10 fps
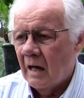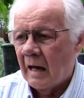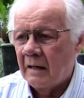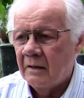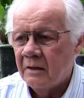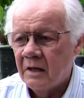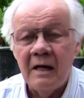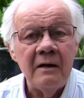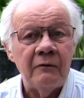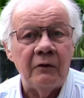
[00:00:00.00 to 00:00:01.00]
And
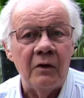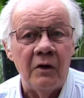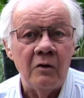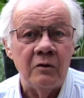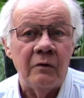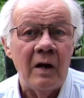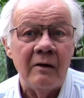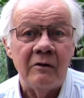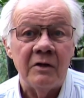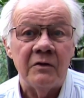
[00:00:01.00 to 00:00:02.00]
if those
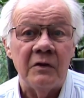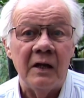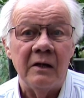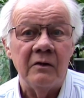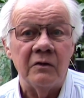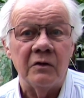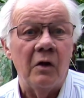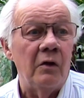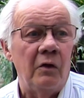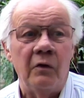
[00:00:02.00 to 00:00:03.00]
various things
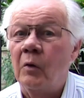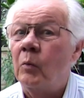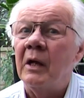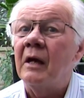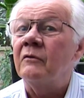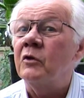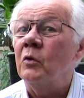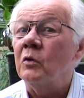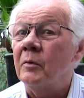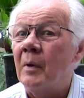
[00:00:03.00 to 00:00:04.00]
that we have
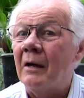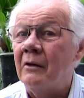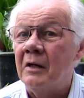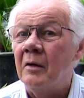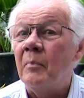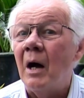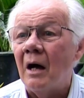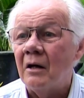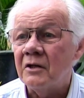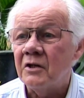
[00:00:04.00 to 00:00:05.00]
talked about in the
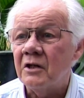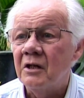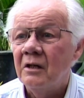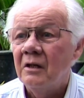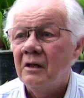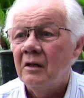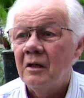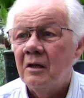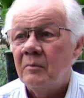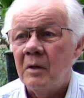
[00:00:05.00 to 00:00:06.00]
past,
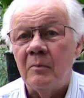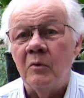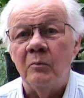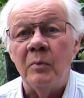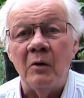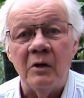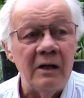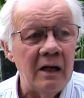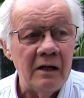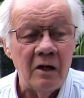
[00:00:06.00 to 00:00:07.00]
people
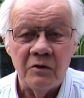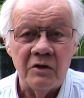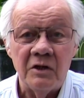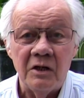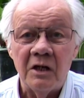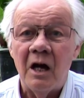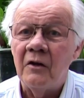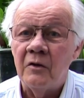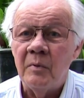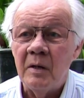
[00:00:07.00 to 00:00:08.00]
poking their noses into
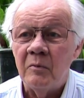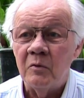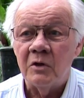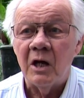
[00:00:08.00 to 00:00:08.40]
other people's